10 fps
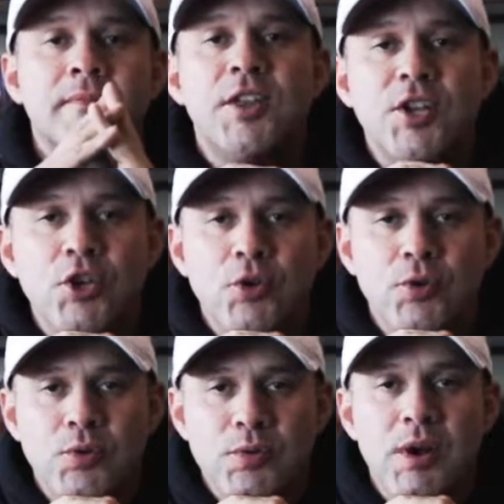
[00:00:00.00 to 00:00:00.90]
The
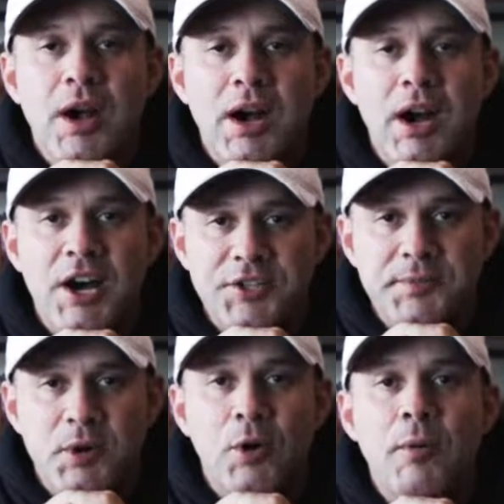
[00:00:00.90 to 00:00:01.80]
new
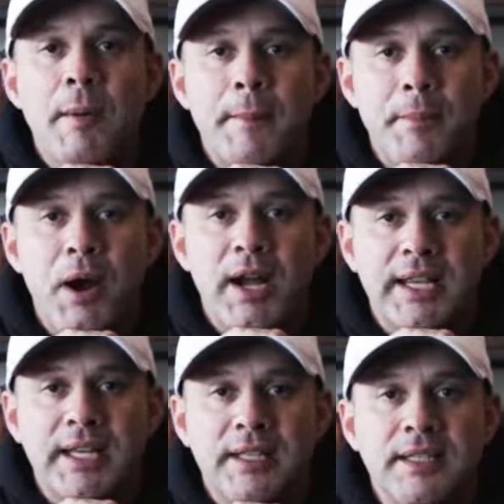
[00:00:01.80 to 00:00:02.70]
Osmo
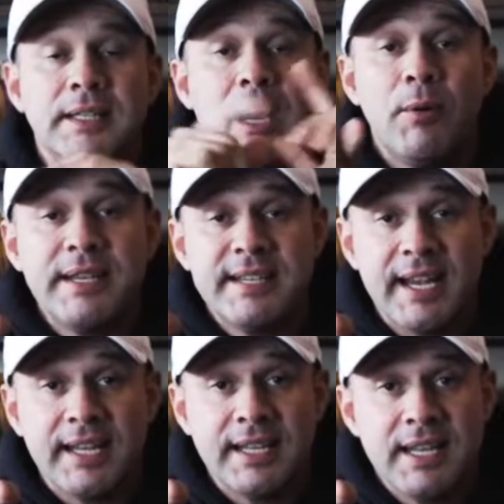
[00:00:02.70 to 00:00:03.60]
Pocket. Now wait a
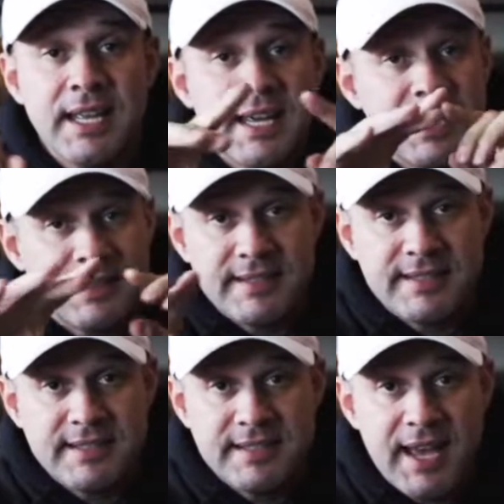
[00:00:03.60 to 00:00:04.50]
second.
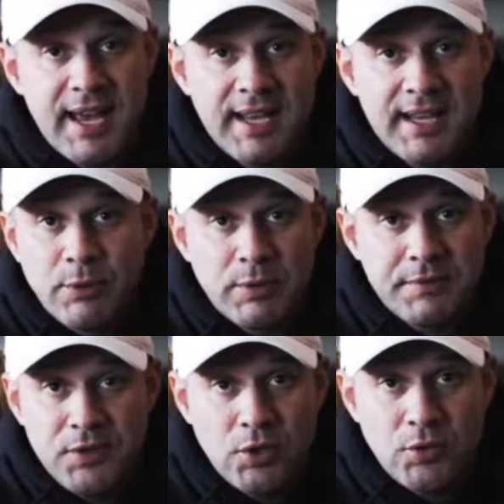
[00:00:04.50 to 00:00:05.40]
This is not a
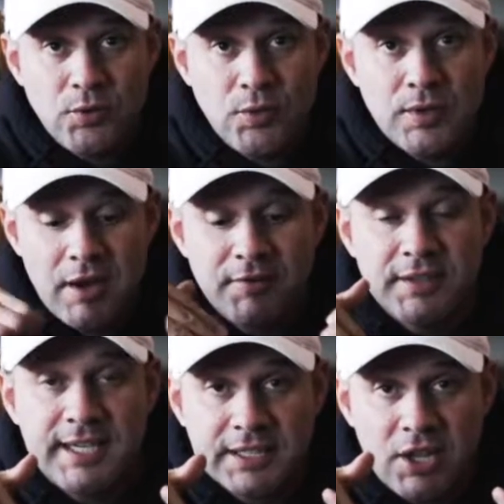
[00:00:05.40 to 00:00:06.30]
review of
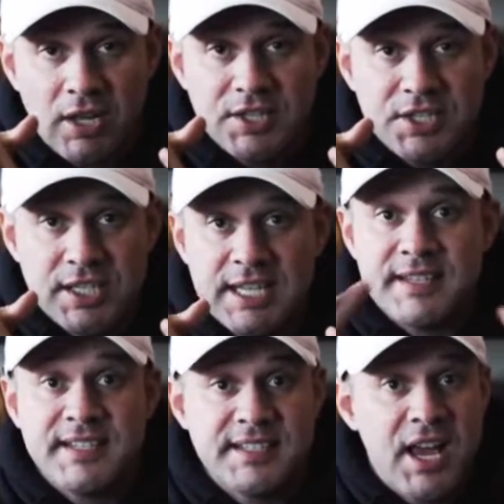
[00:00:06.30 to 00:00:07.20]
the technology.
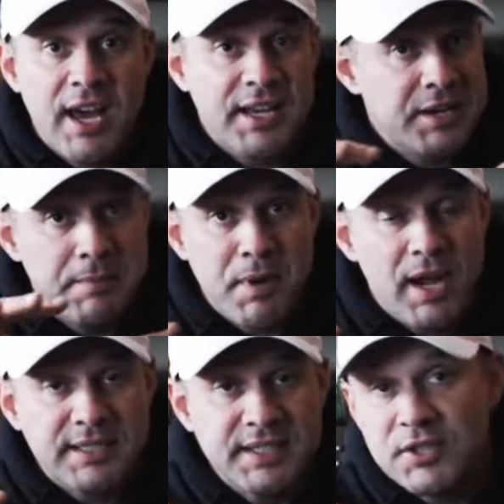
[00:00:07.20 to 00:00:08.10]
This is not an
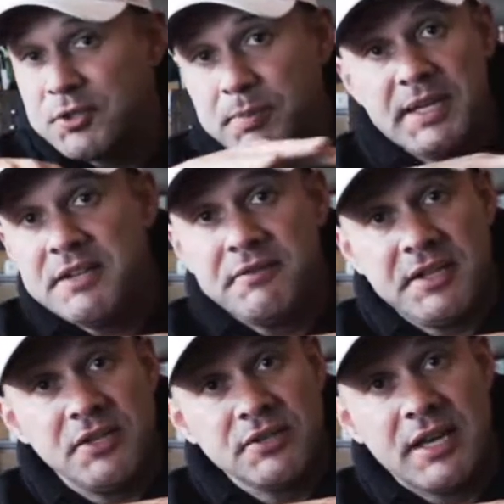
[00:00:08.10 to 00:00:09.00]
unboxing. There's plenty of
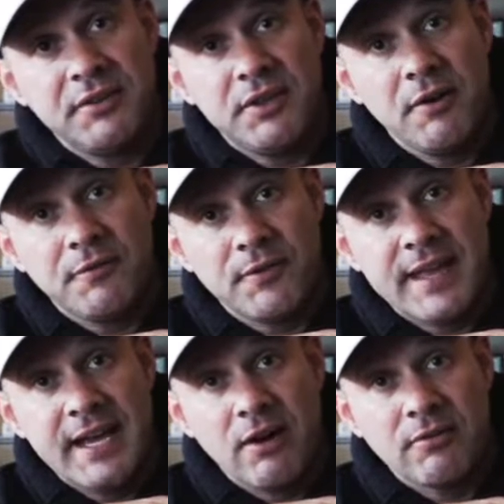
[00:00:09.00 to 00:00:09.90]
videos out there for
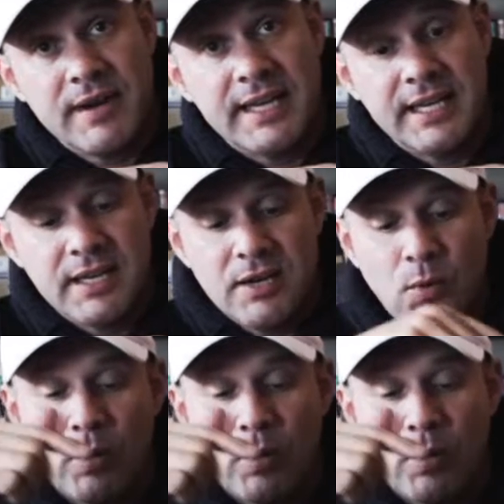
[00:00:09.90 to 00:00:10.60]
that already.